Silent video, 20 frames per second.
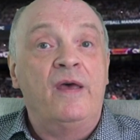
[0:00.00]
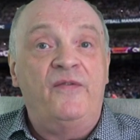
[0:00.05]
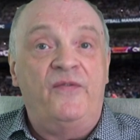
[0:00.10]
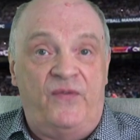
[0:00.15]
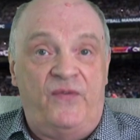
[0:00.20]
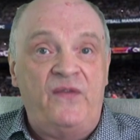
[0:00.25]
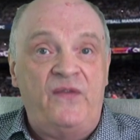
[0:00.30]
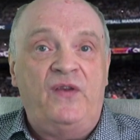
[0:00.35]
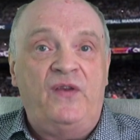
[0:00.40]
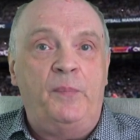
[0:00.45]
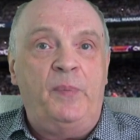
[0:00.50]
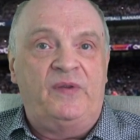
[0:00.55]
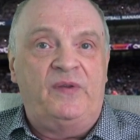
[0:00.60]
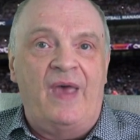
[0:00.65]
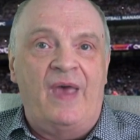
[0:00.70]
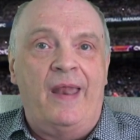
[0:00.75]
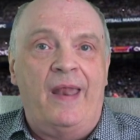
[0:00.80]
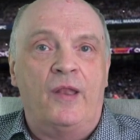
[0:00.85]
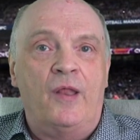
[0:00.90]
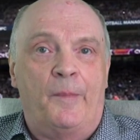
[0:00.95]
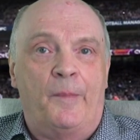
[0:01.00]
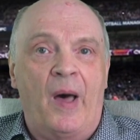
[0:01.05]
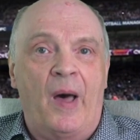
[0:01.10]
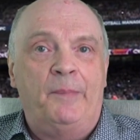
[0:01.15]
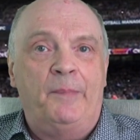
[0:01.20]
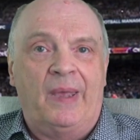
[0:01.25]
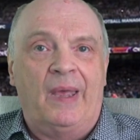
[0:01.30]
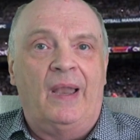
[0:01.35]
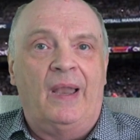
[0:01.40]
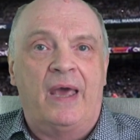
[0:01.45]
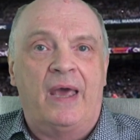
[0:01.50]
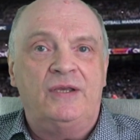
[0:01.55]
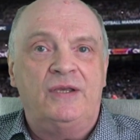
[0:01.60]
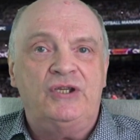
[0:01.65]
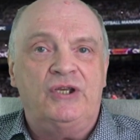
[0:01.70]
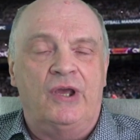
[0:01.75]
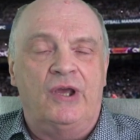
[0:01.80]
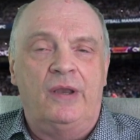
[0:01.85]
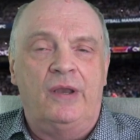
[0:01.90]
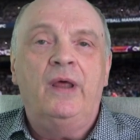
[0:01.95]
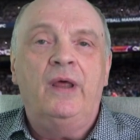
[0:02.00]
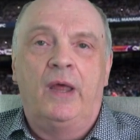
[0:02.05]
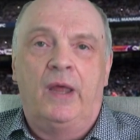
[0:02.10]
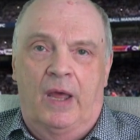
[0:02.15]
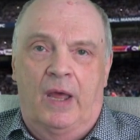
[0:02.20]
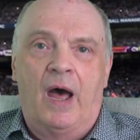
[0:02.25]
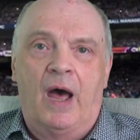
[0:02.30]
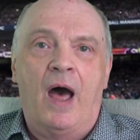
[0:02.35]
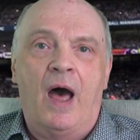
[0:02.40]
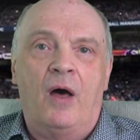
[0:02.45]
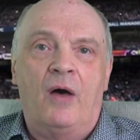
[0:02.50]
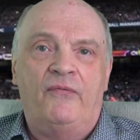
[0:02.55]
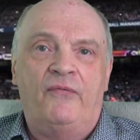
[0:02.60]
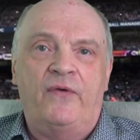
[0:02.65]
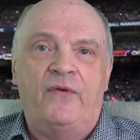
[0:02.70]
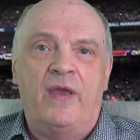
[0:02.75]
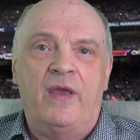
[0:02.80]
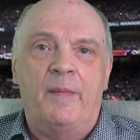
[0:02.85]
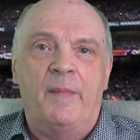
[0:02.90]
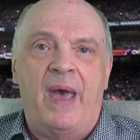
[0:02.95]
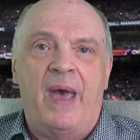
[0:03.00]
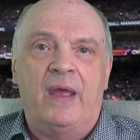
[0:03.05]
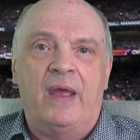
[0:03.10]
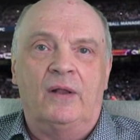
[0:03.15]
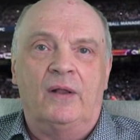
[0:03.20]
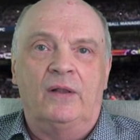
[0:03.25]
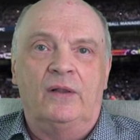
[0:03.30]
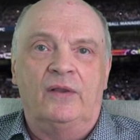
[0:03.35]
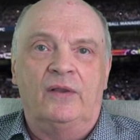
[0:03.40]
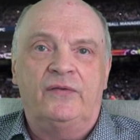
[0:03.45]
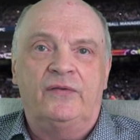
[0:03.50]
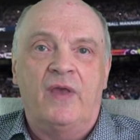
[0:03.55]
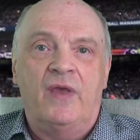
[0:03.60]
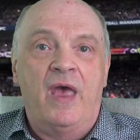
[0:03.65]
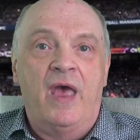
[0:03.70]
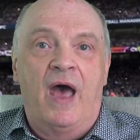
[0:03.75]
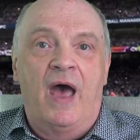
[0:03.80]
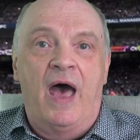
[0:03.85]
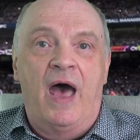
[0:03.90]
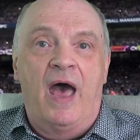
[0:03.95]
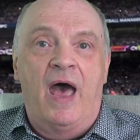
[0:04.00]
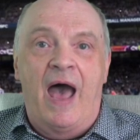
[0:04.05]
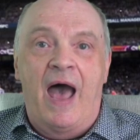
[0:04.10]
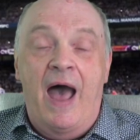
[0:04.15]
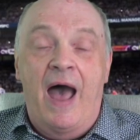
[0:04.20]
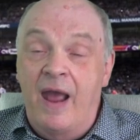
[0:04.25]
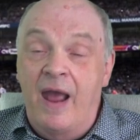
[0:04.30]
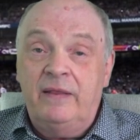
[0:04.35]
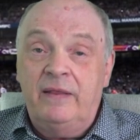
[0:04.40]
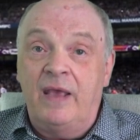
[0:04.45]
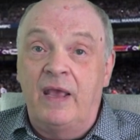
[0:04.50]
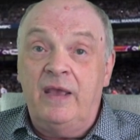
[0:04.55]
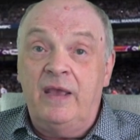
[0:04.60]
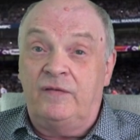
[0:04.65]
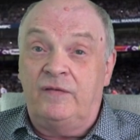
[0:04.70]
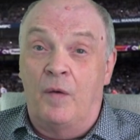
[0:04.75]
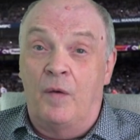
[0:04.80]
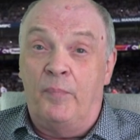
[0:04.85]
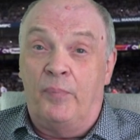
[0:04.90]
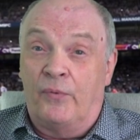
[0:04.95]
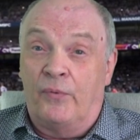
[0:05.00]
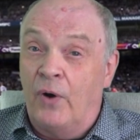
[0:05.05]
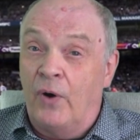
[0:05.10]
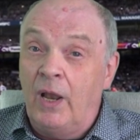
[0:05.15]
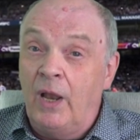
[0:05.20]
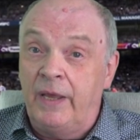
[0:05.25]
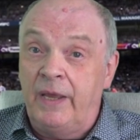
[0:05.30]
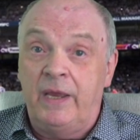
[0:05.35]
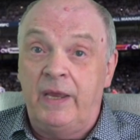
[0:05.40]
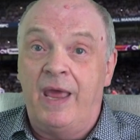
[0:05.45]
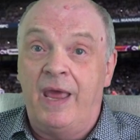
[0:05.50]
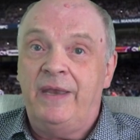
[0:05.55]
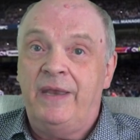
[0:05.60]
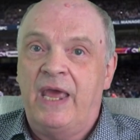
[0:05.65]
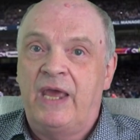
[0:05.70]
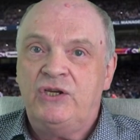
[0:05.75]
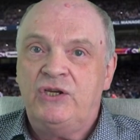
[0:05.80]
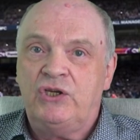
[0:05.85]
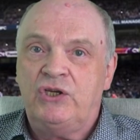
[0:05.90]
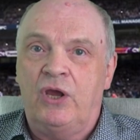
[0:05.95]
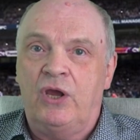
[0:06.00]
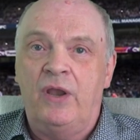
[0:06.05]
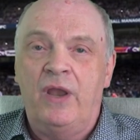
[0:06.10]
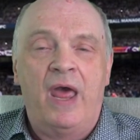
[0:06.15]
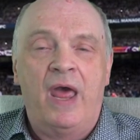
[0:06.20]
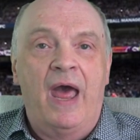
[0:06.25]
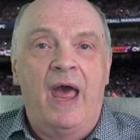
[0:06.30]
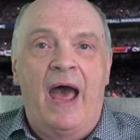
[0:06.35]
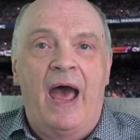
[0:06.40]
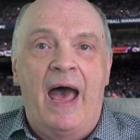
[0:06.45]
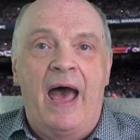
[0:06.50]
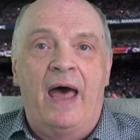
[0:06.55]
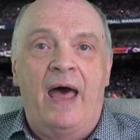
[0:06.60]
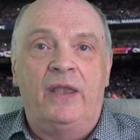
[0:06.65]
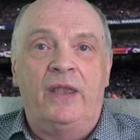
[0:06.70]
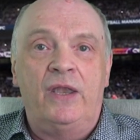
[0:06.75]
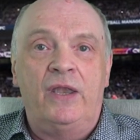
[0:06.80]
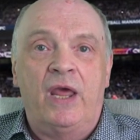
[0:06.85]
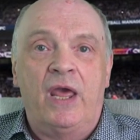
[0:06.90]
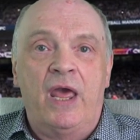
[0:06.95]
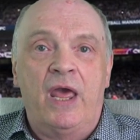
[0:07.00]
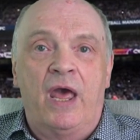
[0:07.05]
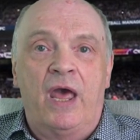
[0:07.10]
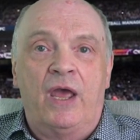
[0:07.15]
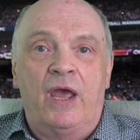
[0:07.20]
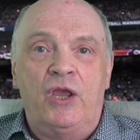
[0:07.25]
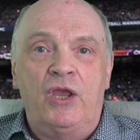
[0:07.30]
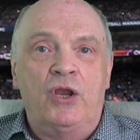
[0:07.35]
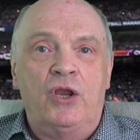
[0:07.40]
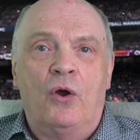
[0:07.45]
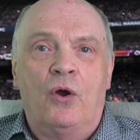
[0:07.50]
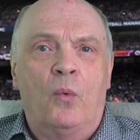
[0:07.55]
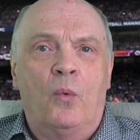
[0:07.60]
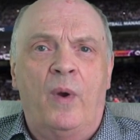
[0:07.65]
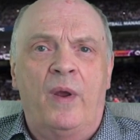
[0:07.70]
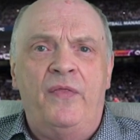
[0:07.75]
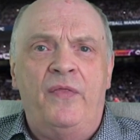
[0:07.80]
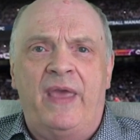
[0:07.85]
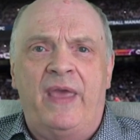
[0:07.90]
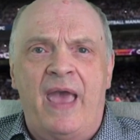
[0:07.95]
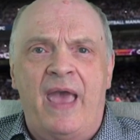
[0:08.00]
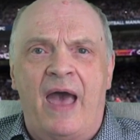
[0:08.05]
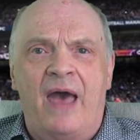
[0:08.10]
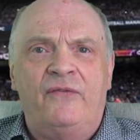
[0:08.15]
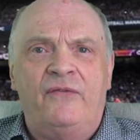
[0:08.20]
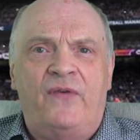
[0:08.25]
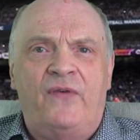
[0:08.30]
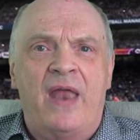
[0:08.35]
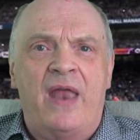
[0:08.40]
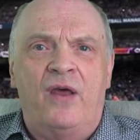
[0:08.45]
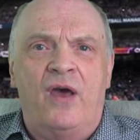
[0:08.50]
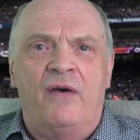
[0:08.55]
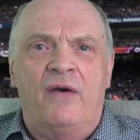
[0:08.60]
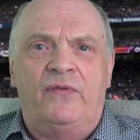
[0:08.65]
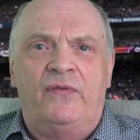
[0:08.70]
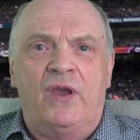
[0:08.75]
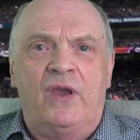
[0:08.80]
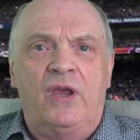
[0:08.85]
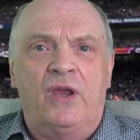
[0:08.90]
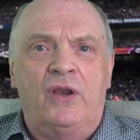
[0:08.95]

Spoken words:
50% of the population are females. I think it's a brilliant addition, and with the advent of the